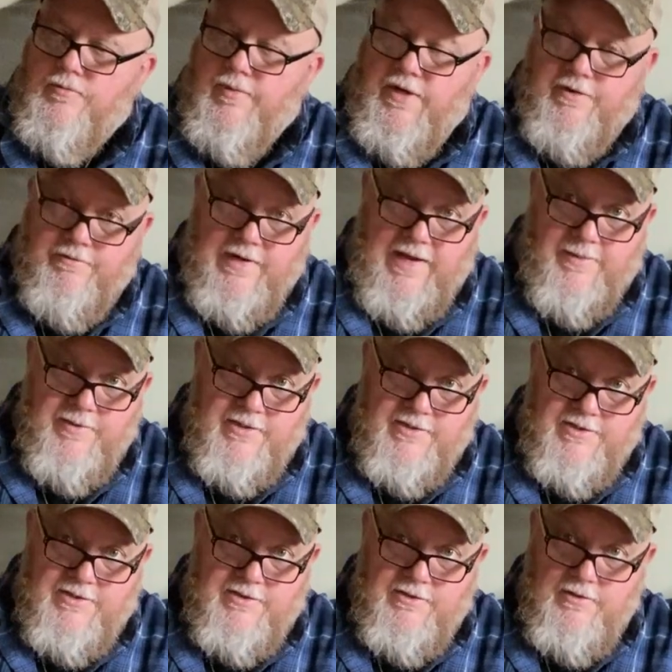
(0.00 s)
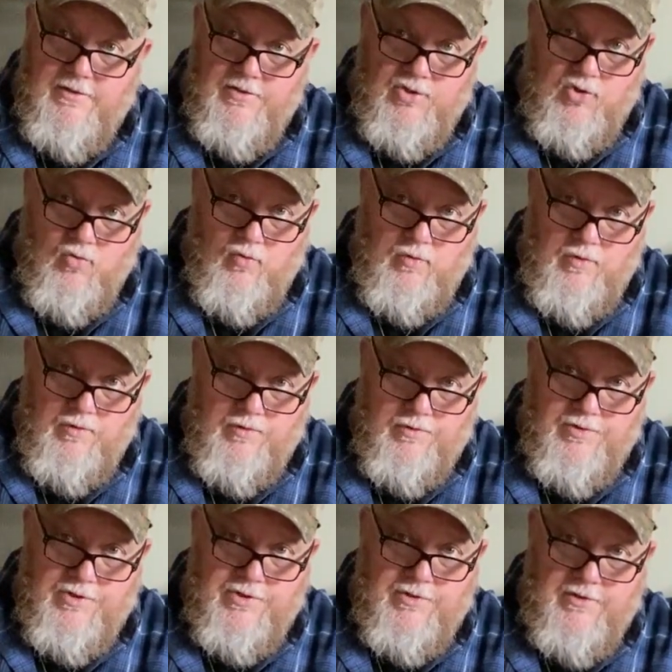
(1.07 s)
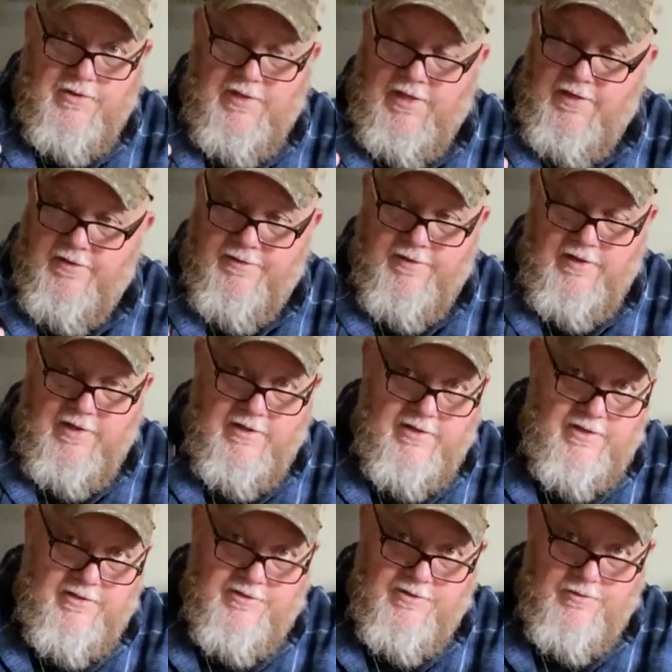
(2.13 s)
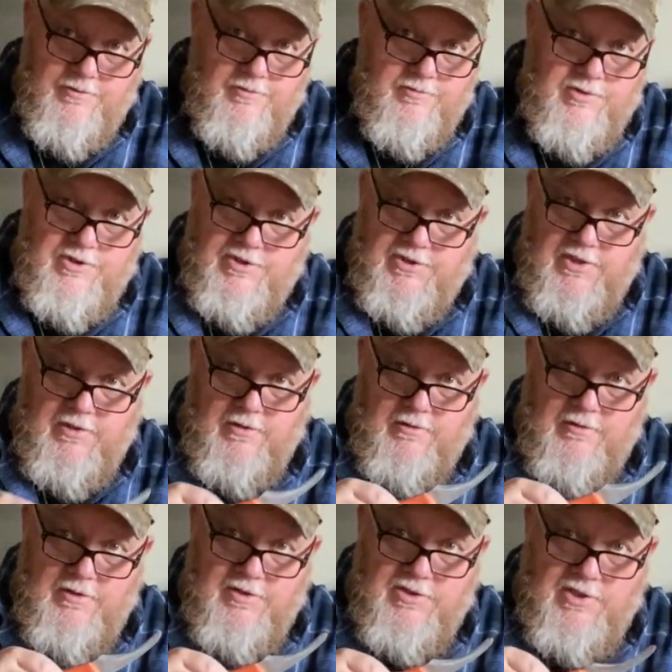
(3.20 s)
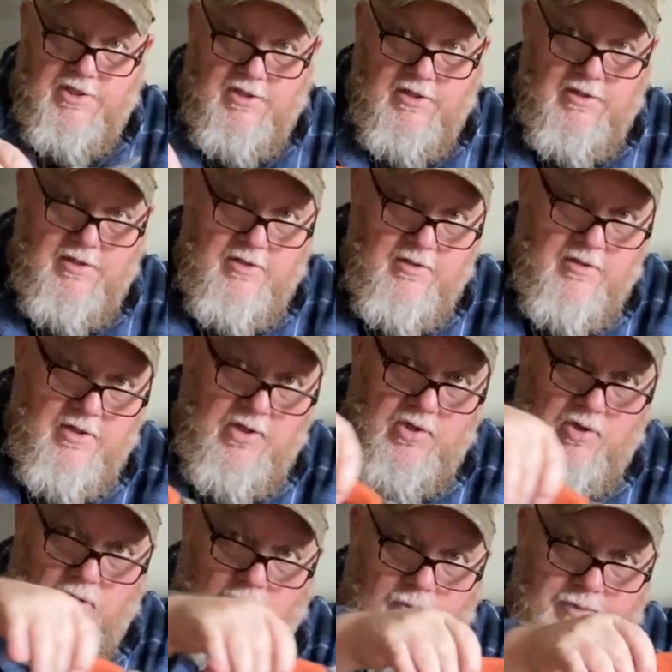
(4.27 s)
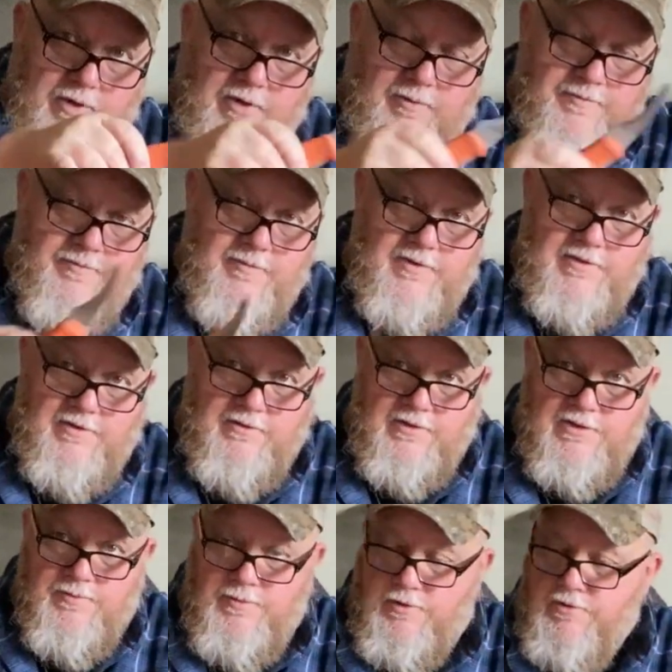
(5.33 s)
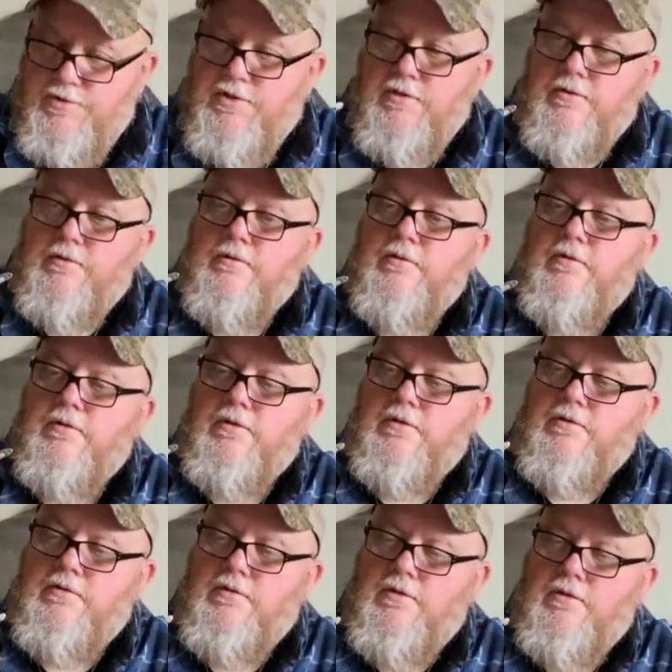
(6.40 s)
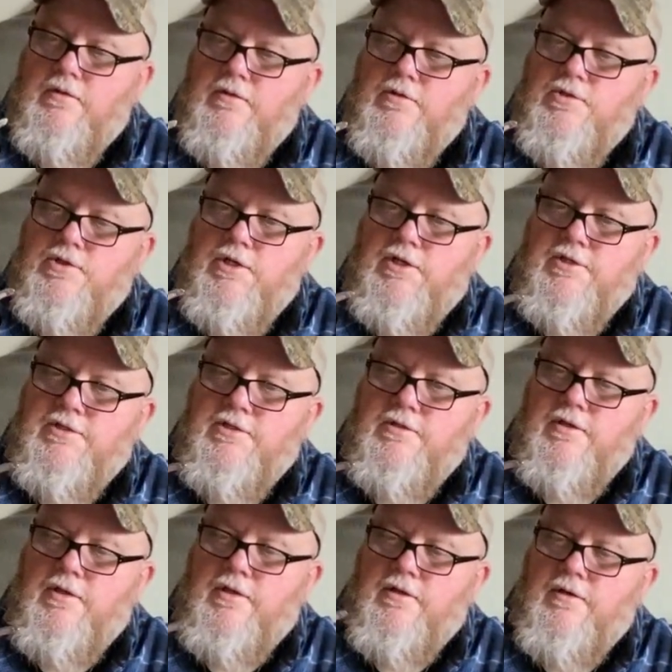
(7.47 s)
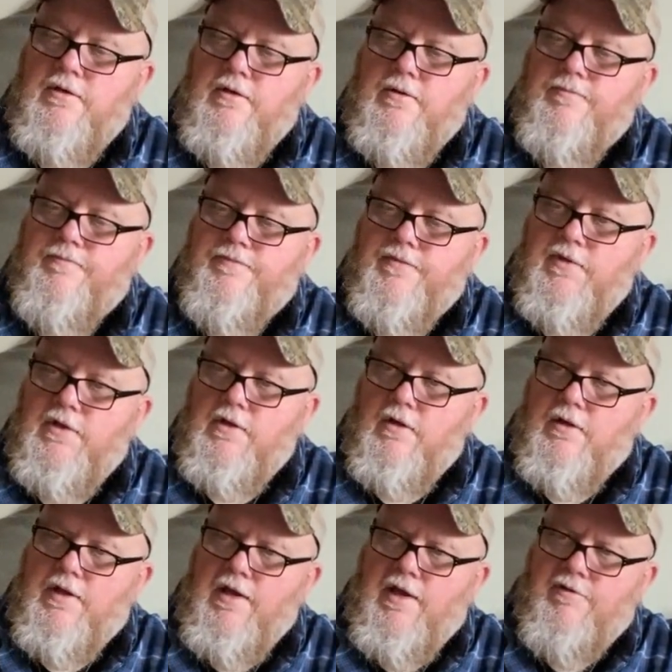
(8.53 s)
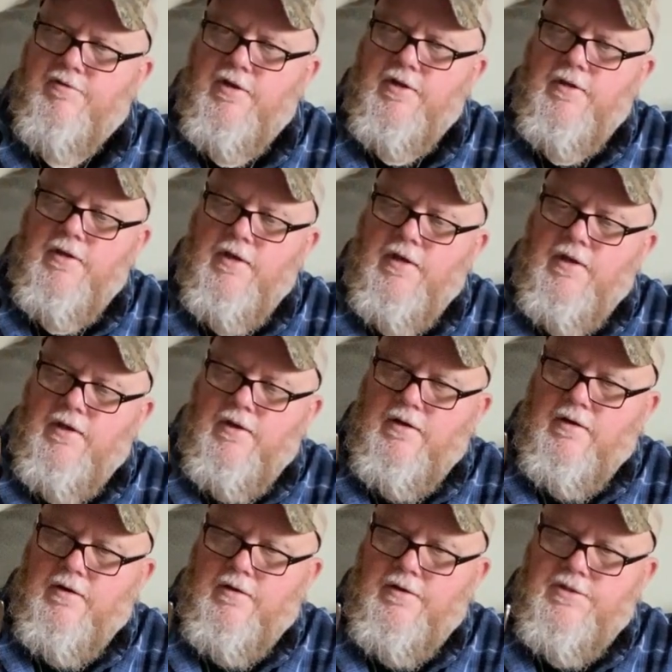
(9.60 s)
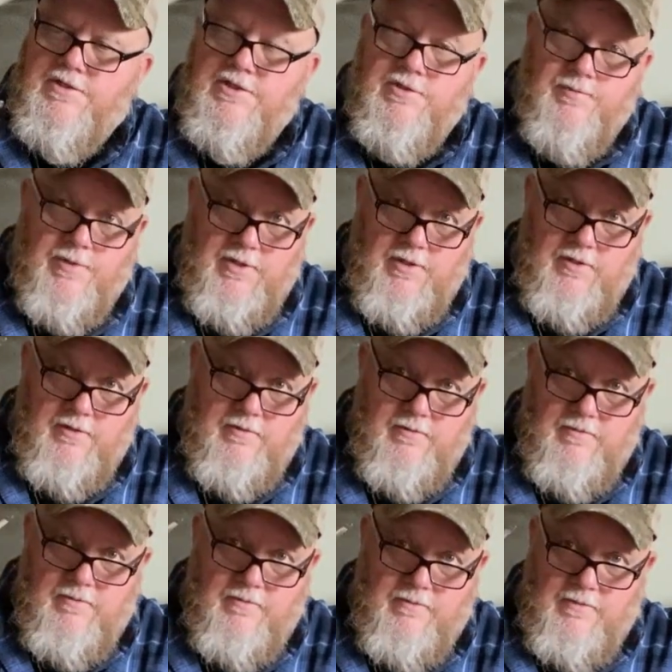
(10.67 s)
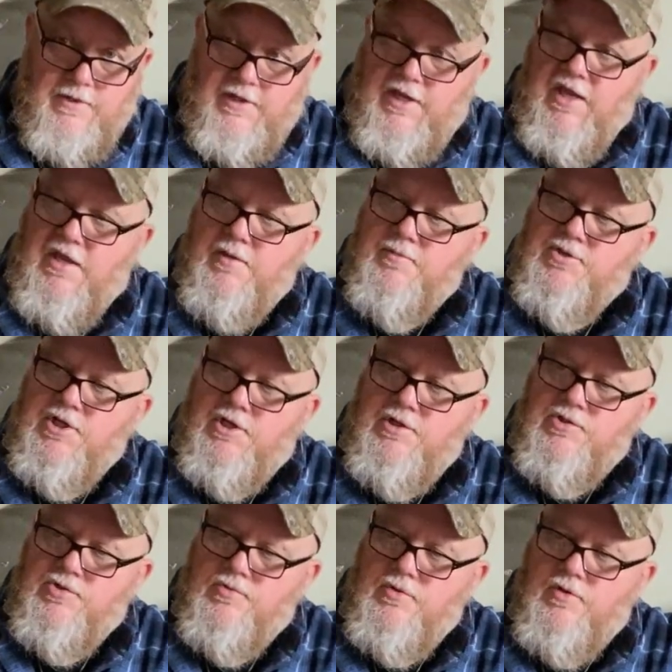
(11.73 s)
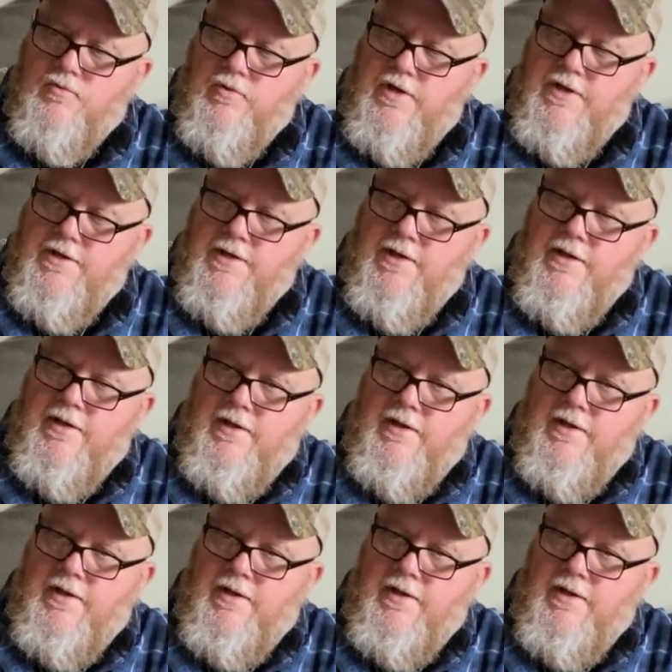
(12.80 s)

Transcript: my rabbits, squirrels, anything I need to just get under the skin and open up to expose the chest and gut cavity. This has been a game changer in a way.